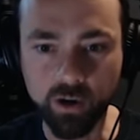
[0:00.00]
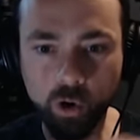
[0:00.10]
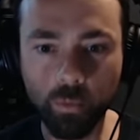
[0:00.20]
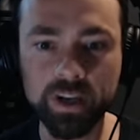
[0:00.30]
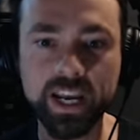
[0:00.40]

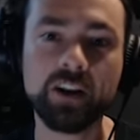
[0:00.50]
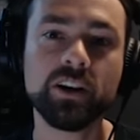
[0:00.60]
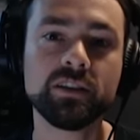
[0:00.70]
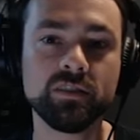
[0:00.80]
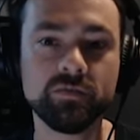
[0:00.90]
open
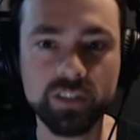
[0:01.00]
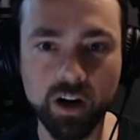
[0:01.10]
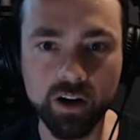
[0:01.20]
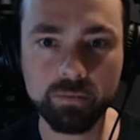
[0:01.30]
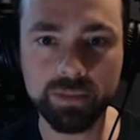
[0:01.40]
areas of
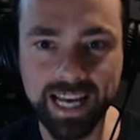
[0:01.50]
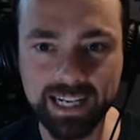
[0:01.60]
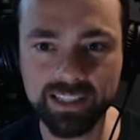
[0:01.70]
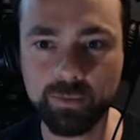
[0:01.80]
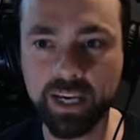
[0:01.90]
dark
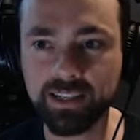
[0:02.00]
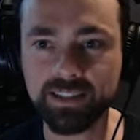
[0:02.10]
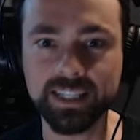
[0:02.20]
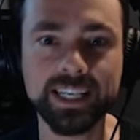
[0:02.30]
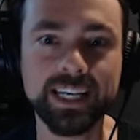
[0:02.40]
black
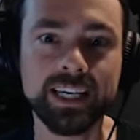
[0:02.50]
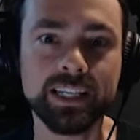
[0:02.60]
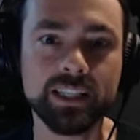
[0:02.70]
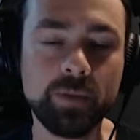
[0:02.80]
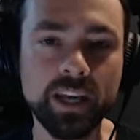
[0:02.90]
space. And
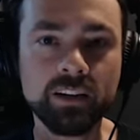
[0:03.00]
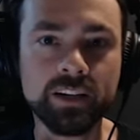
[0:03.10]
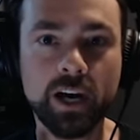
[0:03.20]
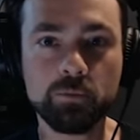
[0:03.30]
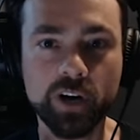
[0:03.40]
depending
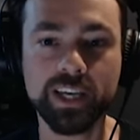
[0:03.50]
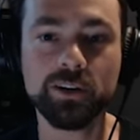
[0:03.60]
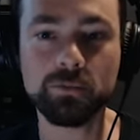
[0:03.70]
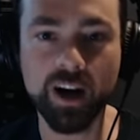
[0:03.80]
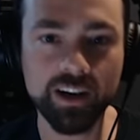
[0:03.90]
on how bright
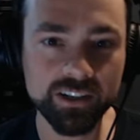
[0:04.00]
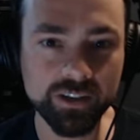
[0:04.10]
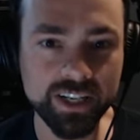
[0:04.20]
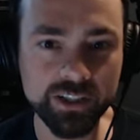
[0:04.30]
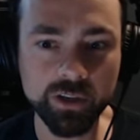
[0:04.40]
your
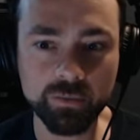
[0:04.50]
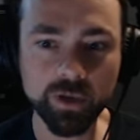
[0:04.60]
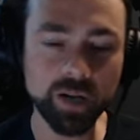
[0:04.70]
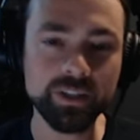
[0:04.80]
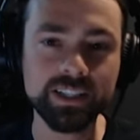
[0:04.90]
monitor is, you could
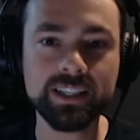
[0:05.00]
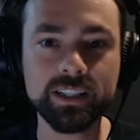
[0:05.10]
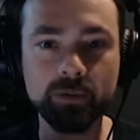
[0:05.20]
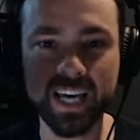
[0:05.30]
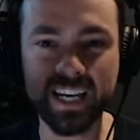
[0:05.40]
probably see
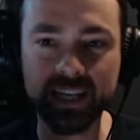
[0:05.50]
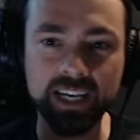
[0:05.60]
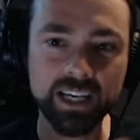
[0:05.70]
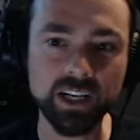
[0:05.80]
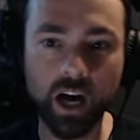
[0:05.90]
some of that
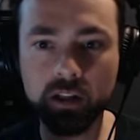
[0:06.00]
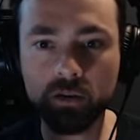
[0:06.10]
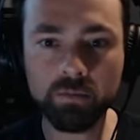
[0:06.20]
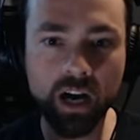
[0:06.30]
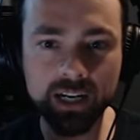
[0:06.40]

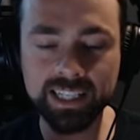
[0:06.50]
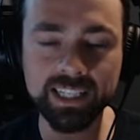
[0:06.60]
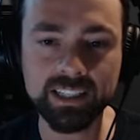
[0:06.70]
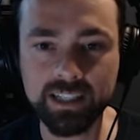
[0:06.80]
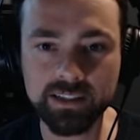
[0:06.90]
color
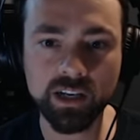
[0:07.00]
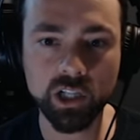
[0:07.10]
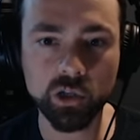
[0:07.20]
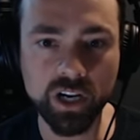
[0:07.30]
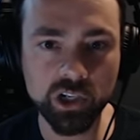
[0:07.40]
mottling and
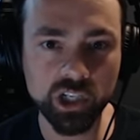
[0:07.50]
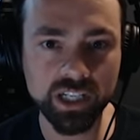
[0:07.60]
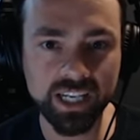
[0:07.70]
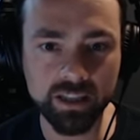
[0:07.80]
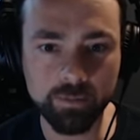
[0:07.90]

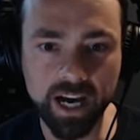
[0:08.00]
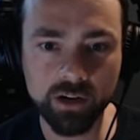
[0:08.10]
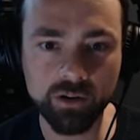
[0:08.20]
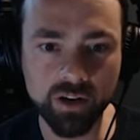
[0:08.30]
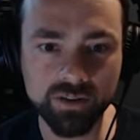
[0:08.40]
discoloration in the
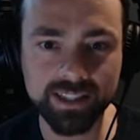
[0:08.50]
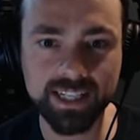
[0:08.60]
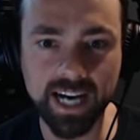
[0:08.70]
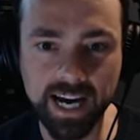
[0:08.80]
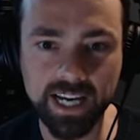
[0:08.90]
background
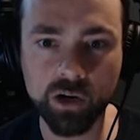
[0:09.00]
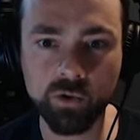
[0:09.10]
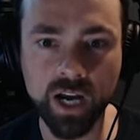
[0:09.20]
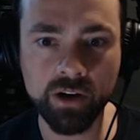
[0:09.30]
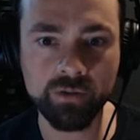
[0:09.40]
sky
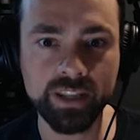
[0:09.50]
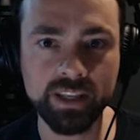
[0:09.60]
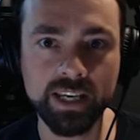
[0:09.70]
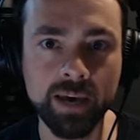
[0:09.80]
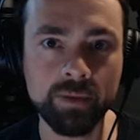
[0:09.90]
around
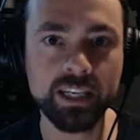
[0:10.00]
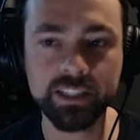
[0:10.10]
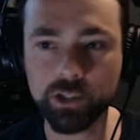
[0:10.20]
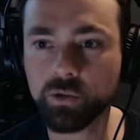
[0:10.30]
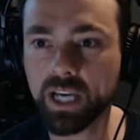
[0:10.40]
the
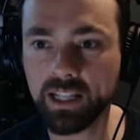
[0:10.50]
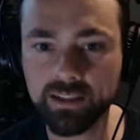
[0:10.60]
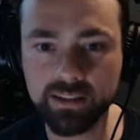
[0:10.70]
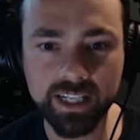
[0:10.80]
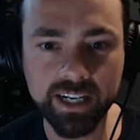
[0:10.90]
M82
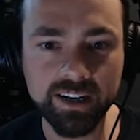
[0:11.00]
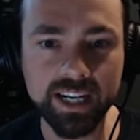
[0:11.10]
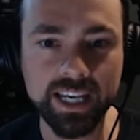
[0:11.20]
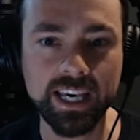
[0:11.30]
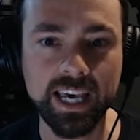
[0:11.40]
Galaxy
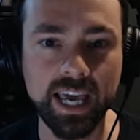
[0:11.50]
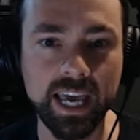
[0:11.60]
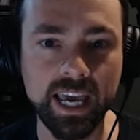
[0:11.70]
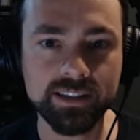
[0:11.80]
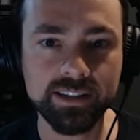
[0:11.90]
here.
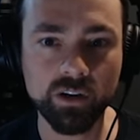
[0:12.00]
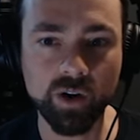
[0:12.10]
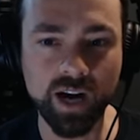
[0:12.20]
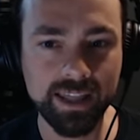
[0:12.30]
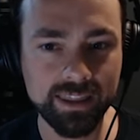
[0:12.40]
And
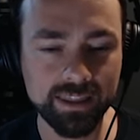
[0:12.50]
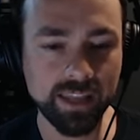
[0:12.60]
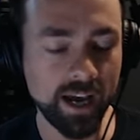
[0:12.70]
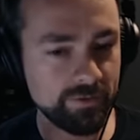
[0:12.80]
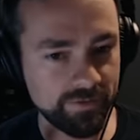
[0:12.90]
so I,
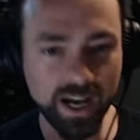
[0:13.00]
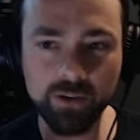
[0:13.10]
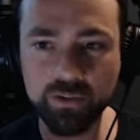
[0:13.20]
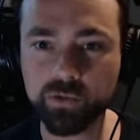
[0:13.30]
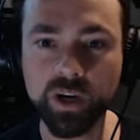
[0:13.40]
I've
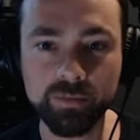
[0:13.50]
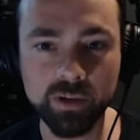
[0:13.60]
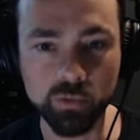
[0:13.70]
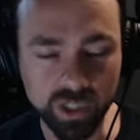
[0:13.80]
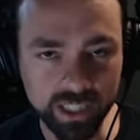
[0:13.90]
found this way to
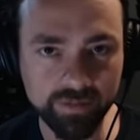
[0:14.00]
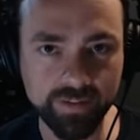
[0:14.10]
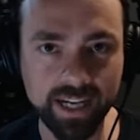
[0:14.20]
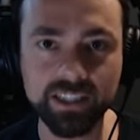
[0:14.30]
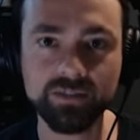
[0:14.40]
be really
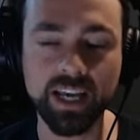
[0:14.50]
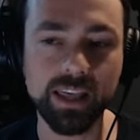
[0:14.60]
effective and